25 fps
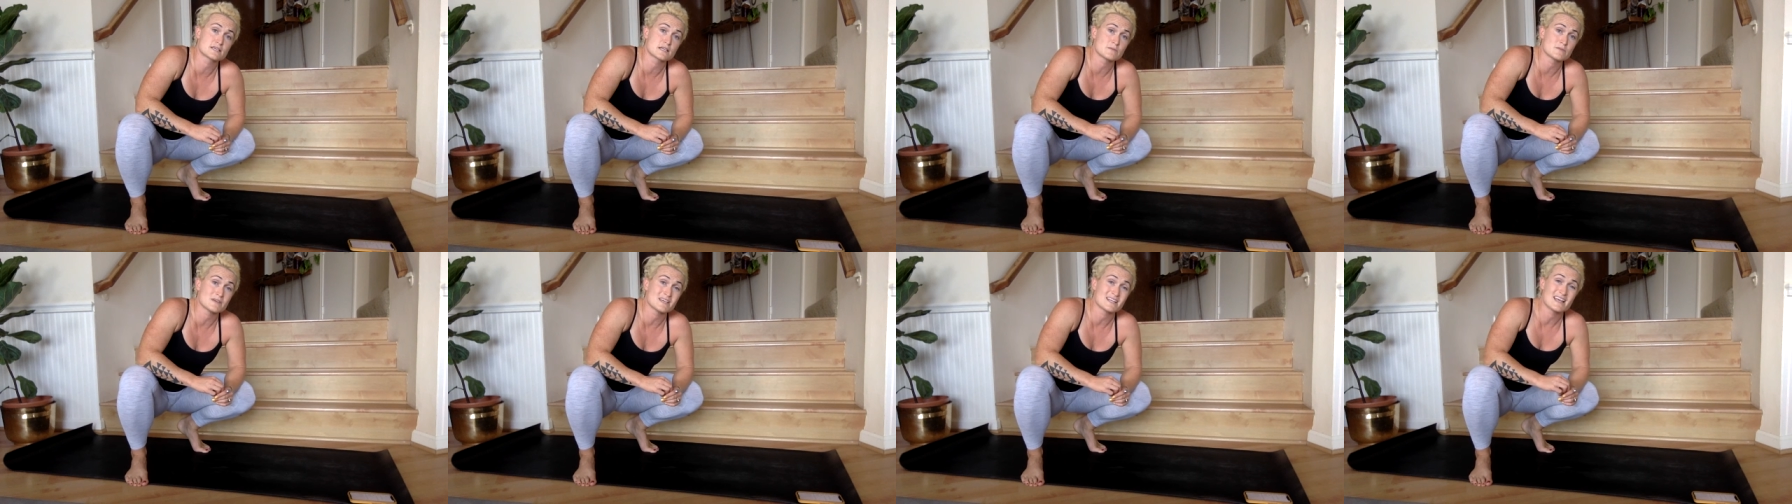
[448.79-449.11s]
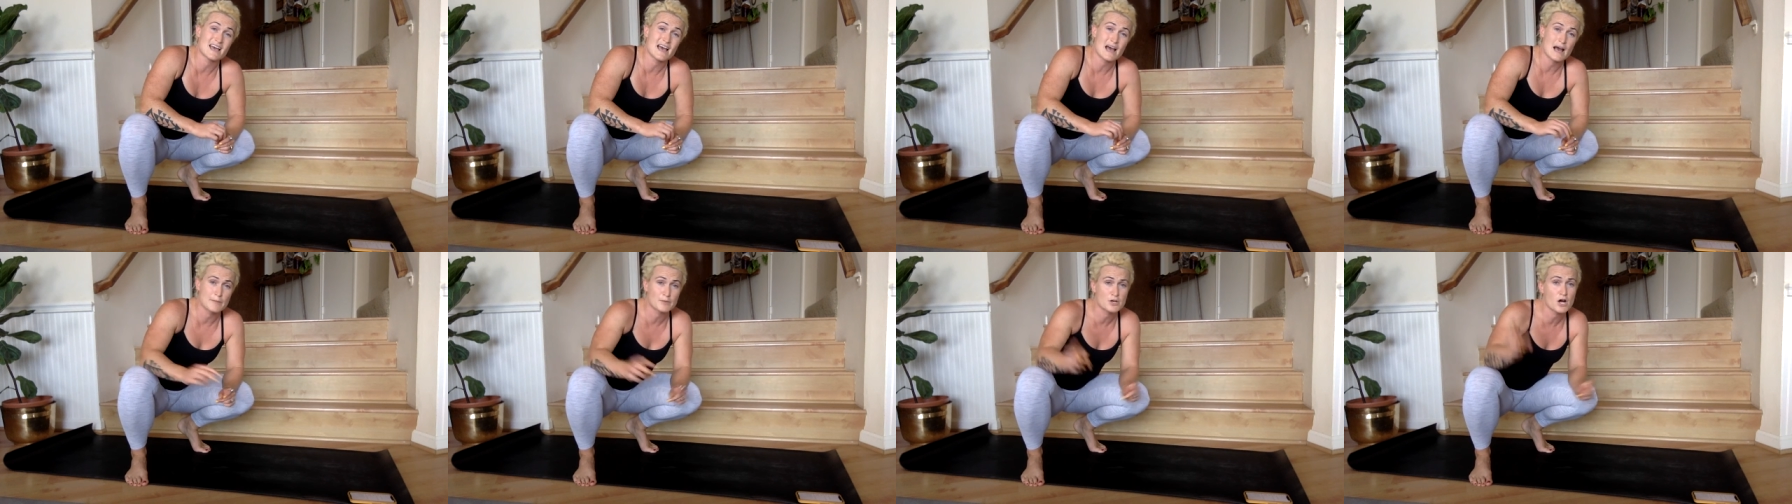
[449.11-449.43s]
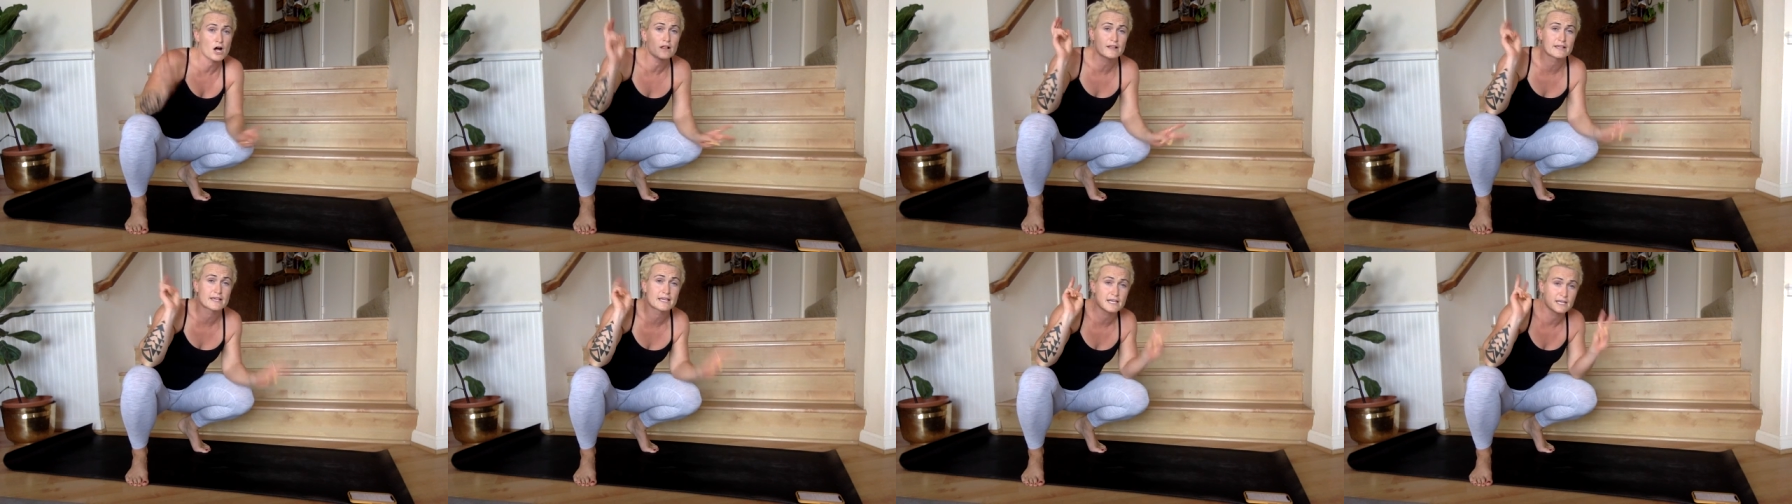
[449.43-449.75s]
This is gonna
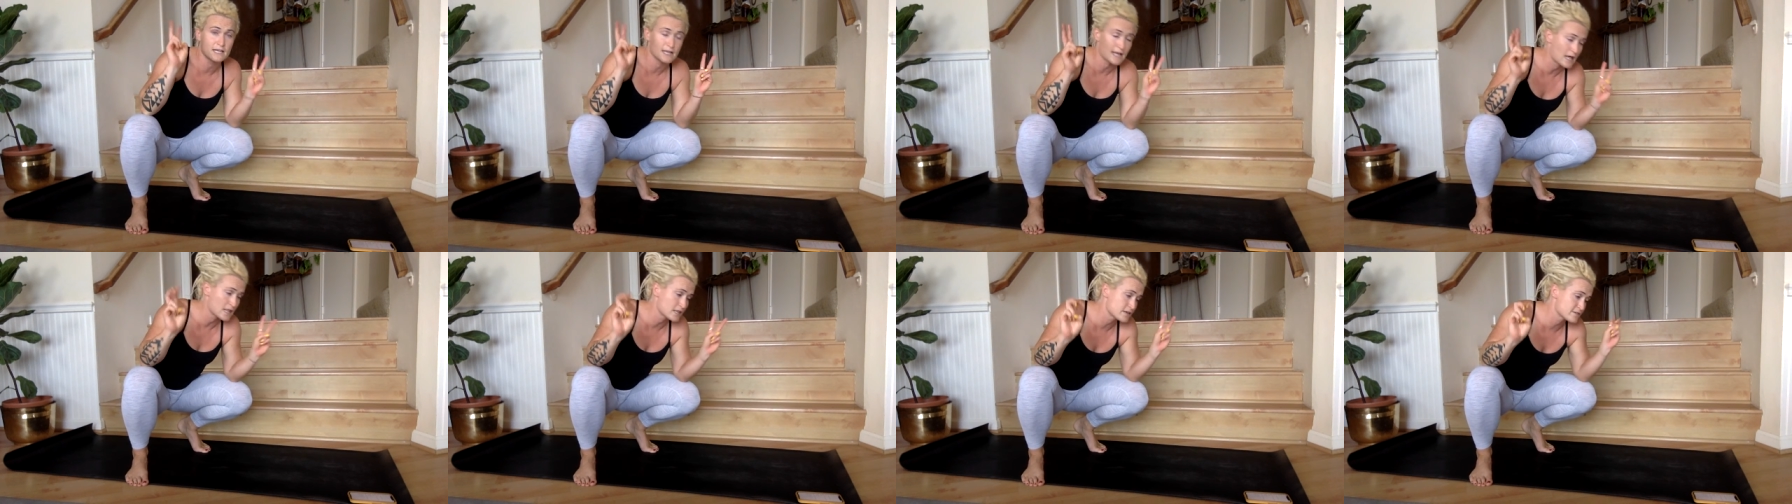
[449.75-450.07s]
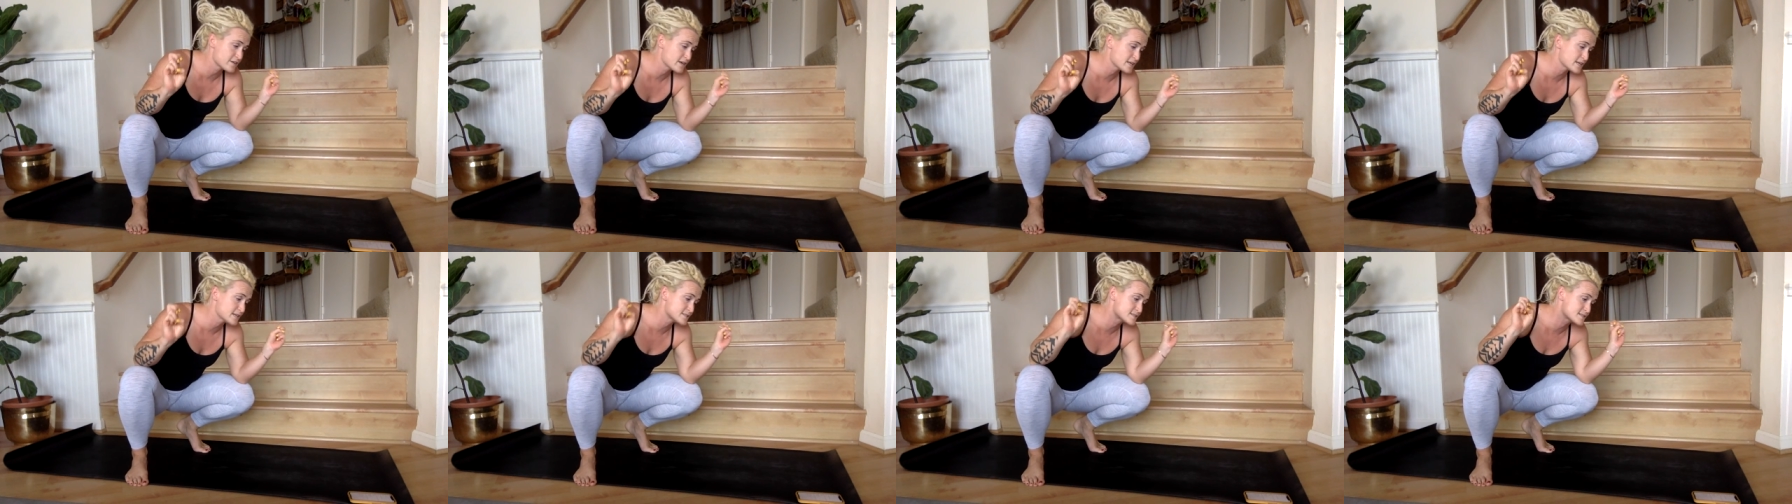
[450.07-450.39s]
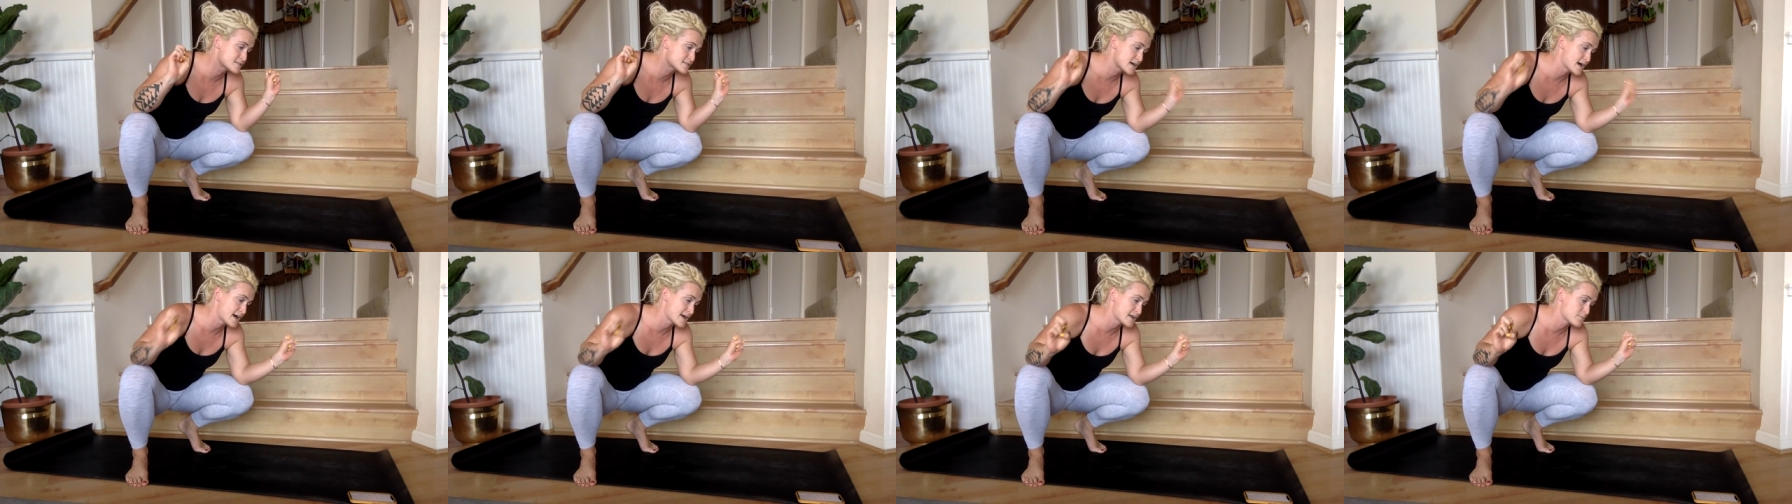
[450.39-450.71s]
be, I'm calling it an
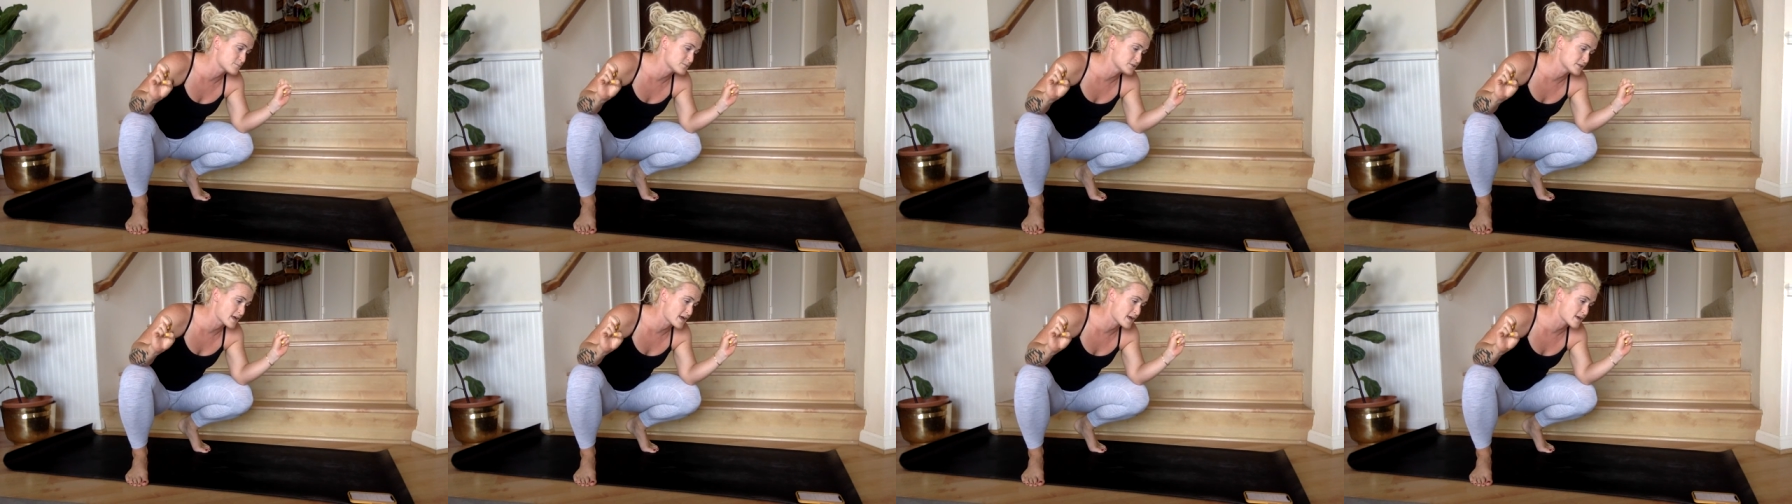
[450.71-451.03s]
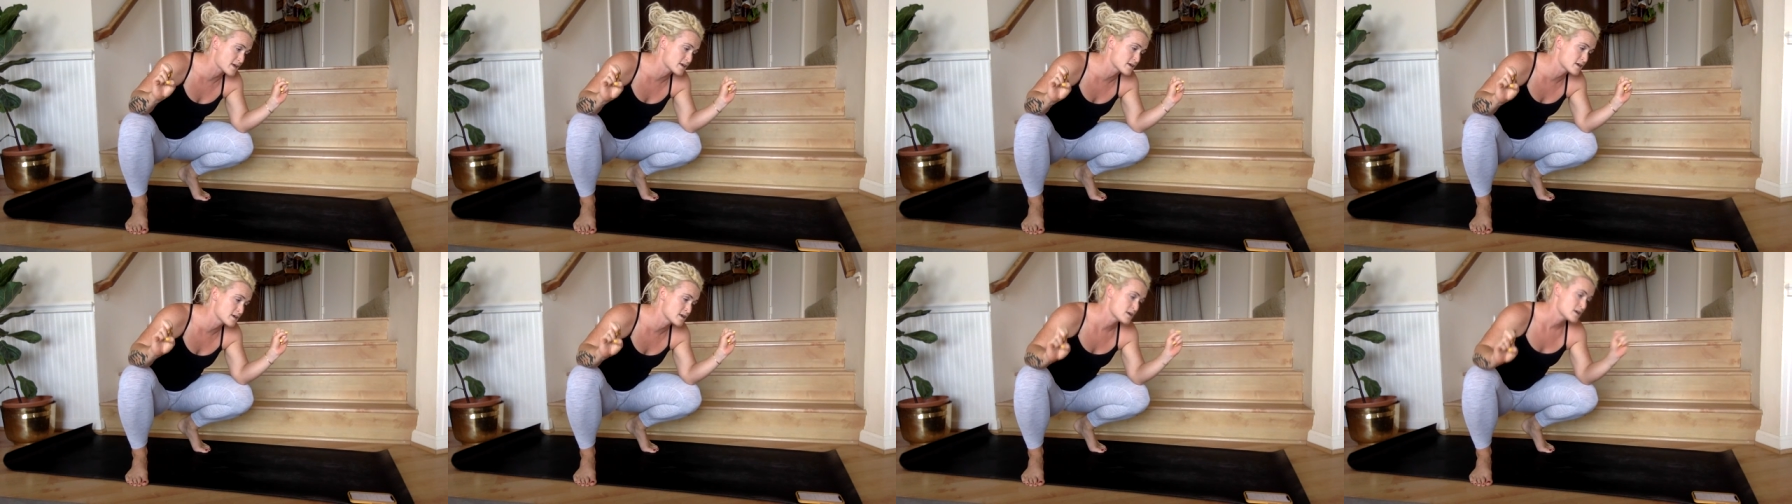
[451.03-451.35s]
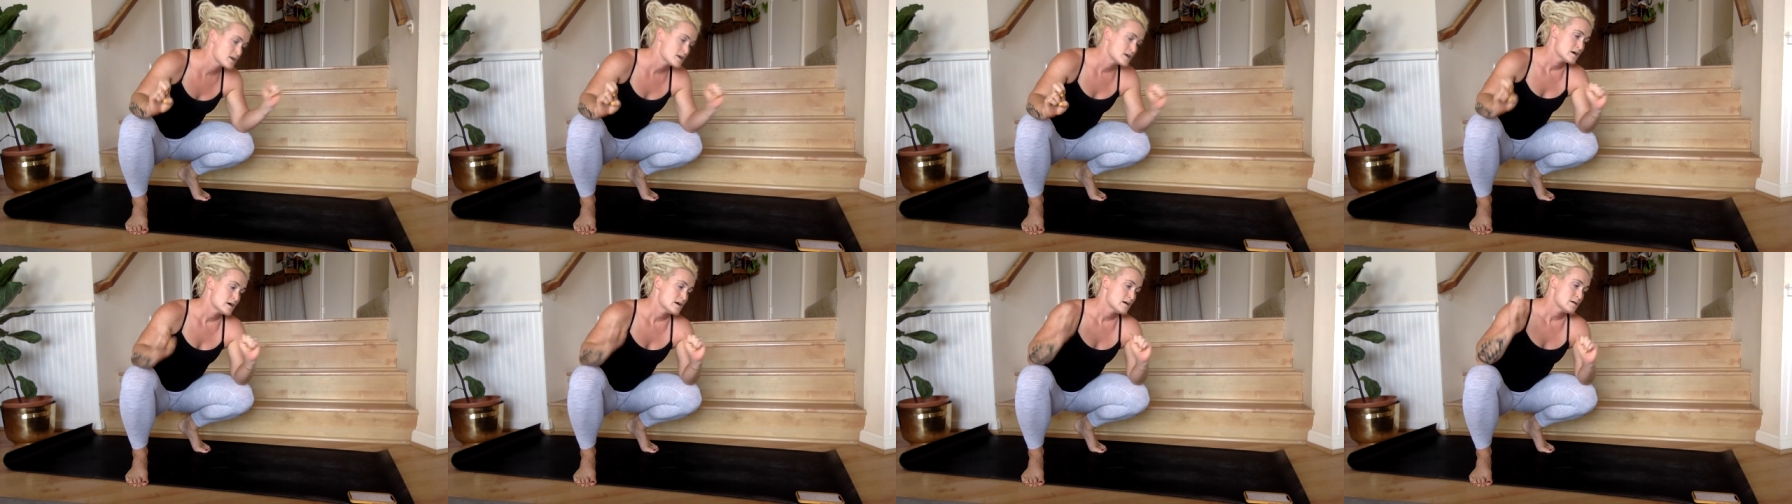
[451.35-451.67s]
elevated side plank